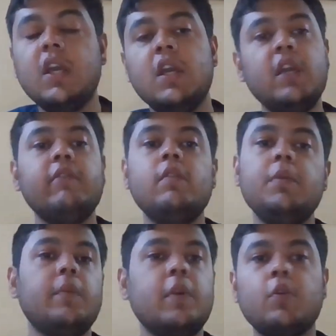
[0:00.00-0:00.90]
he will
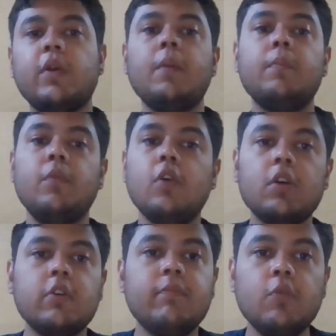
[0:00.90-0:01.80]
be able to grab a
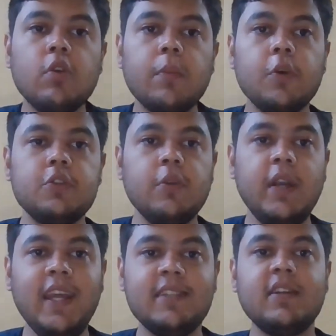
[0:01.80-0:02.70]
lot of more
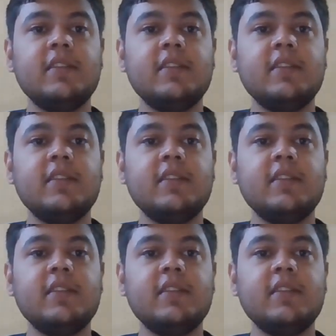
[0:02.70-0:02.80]
opportunities.